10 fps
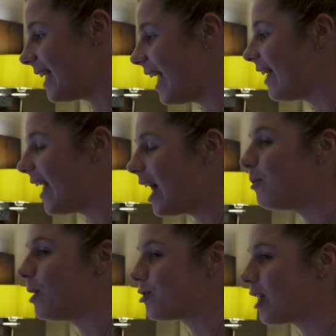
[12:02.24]
Yeah, the
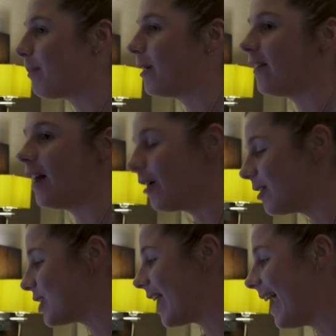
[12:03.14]
elbow strap and the
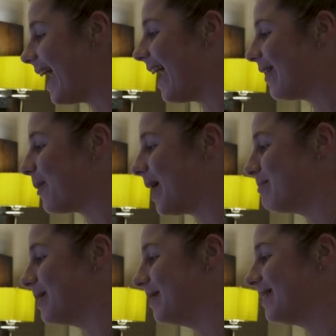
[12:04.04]
orange hair and the white
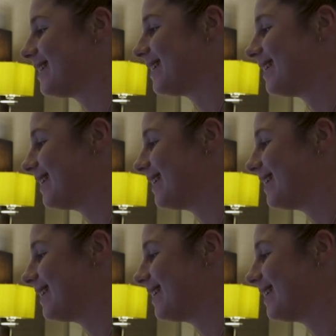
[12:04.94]
boots.